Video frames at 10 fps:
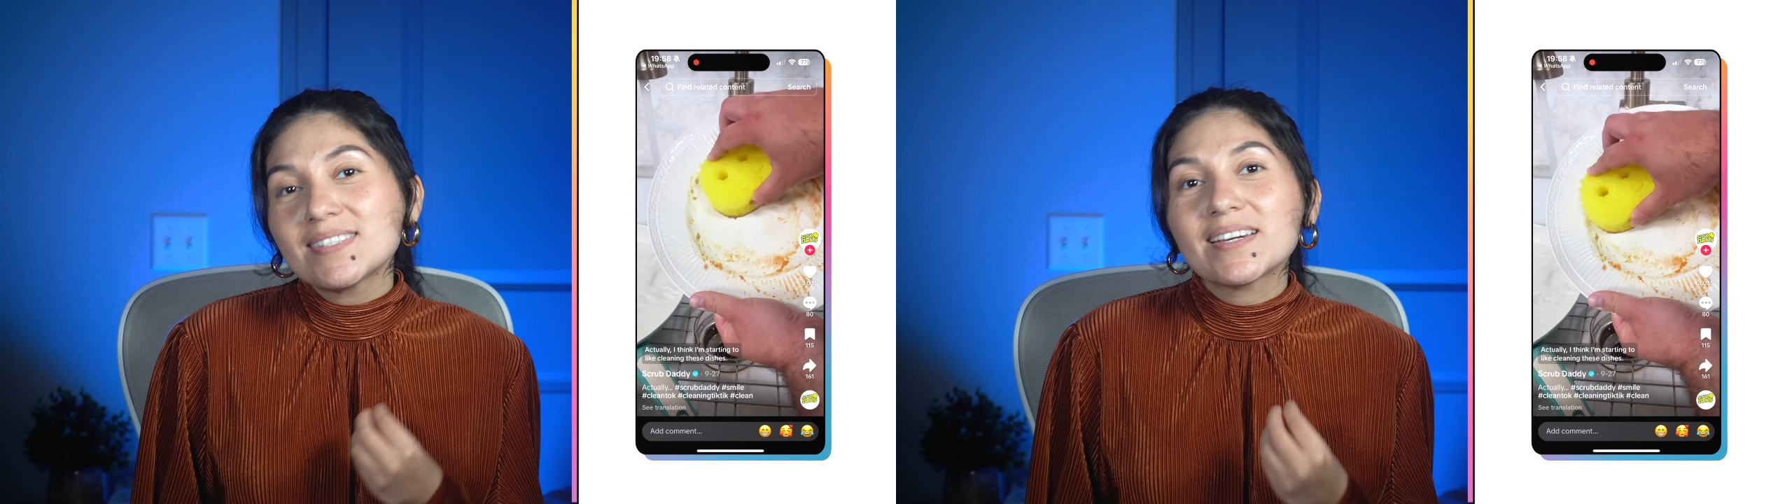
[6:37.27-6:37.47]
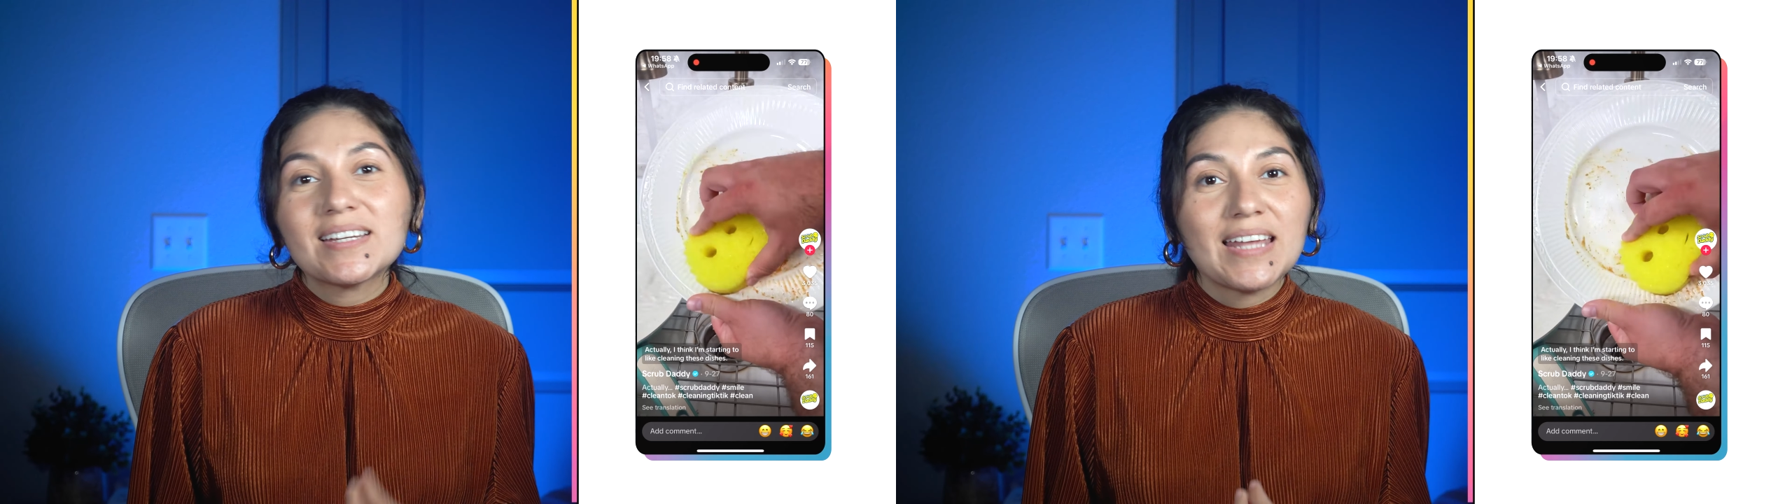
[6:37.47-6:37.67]

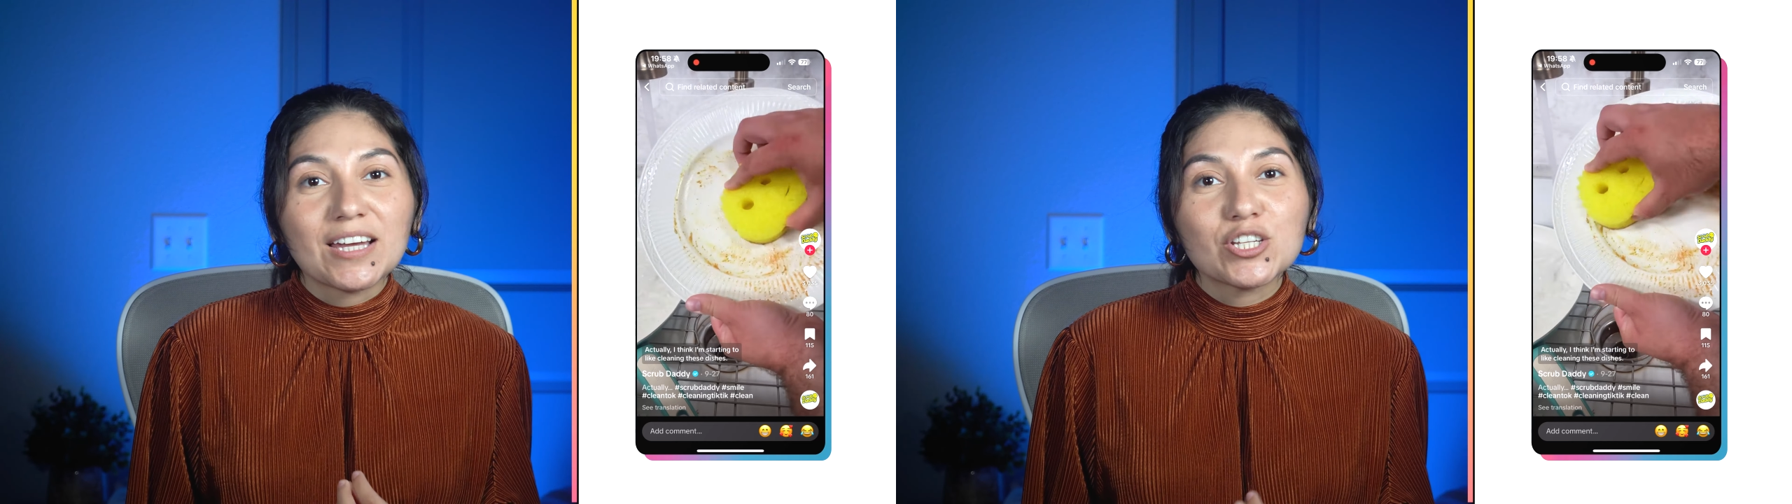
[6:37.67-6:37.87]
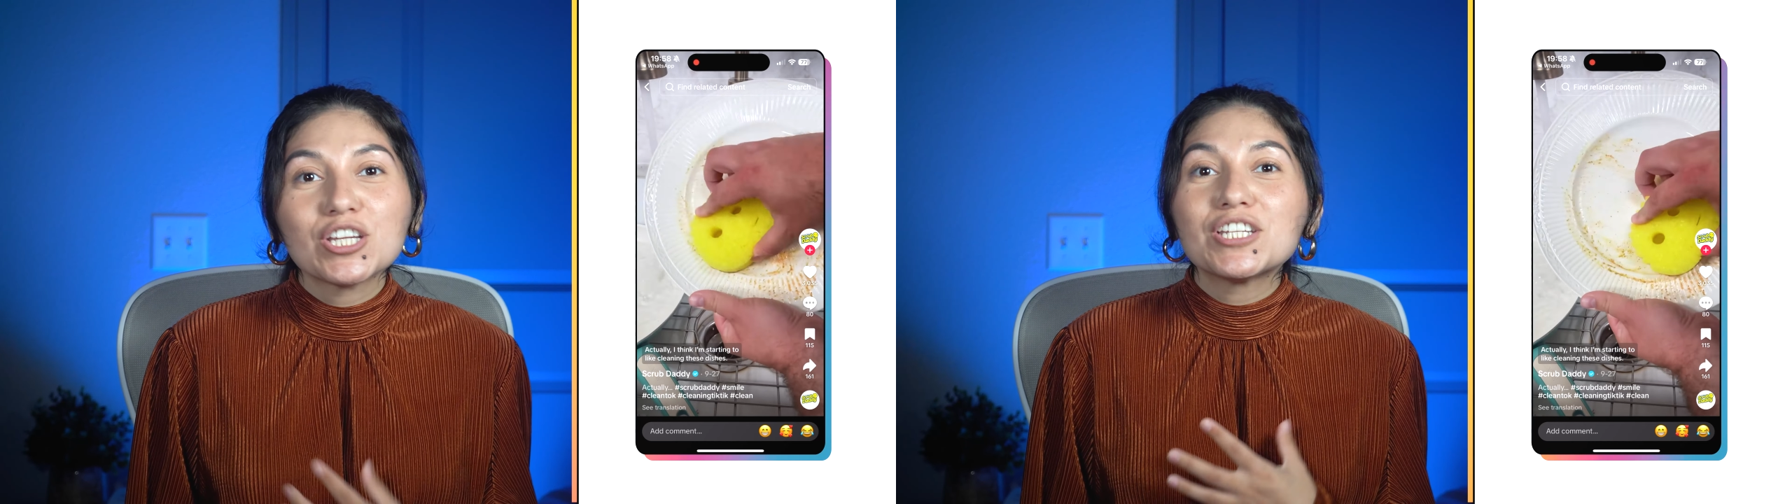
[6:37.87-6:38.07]
the
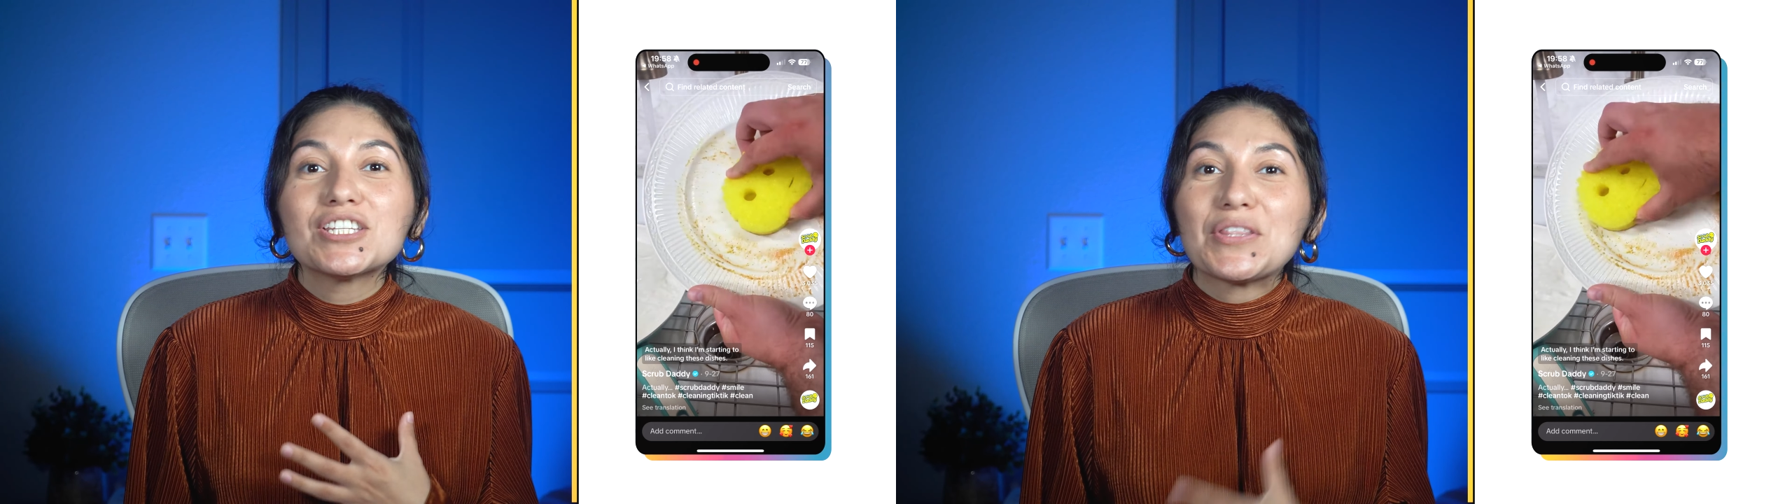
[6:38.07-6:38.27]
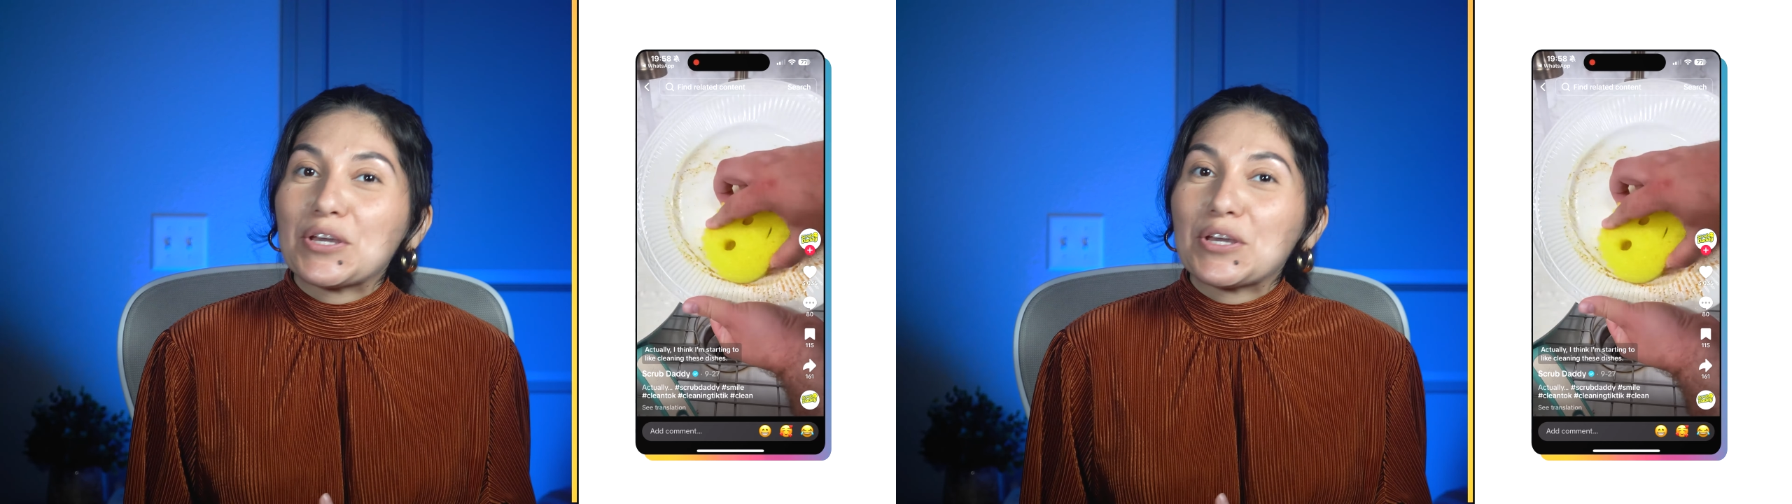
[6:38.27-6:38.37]
connection to the